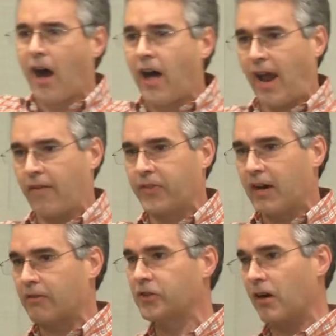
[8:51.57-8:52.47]
on out
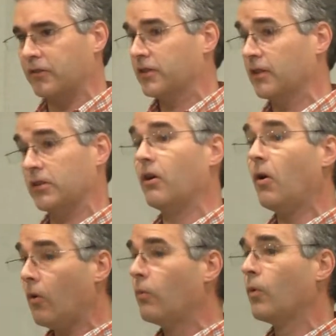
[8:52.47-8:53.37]
there? John says the
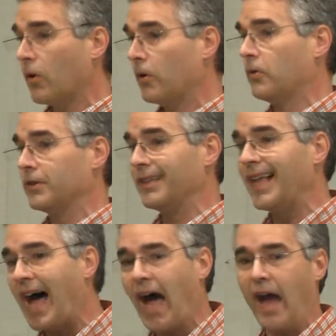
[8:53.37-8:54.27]
whole world
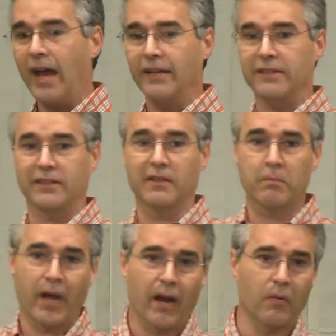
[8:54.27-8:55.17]
lies in the
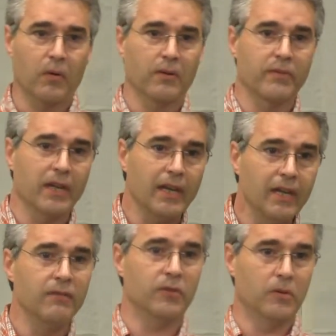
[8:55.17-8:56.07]
power of the
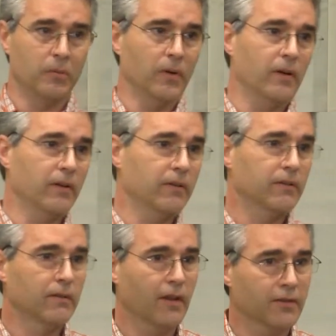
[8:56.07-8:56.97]
evil one.
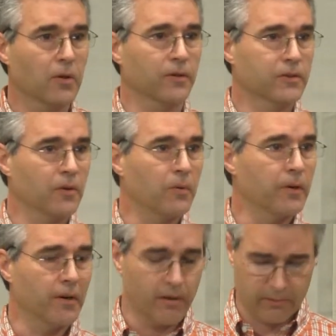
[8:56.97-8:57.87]
That's what's going
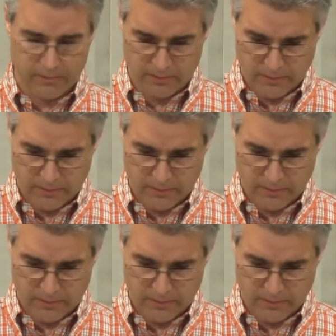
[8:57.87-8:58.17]
on.